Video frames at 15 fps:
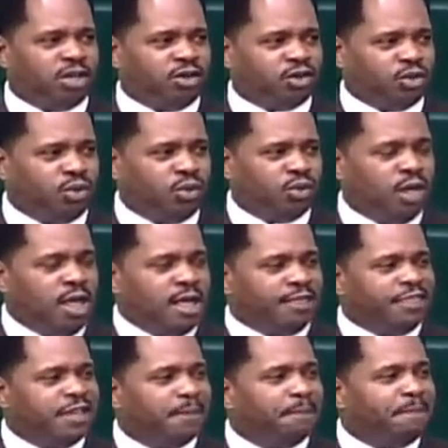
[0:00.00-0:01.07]
into
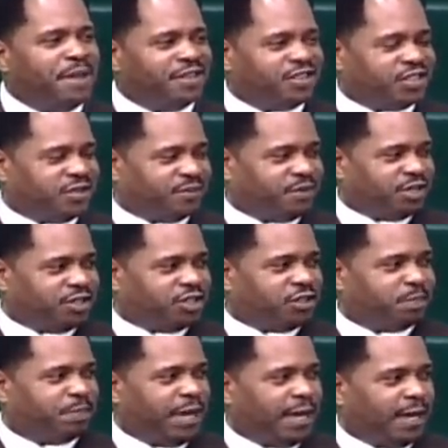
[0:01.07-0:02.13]
the abyss of
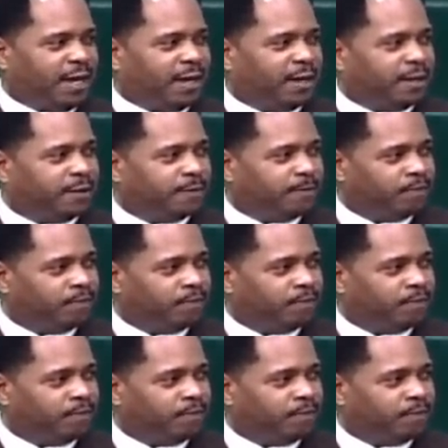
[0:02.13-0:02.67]
despair.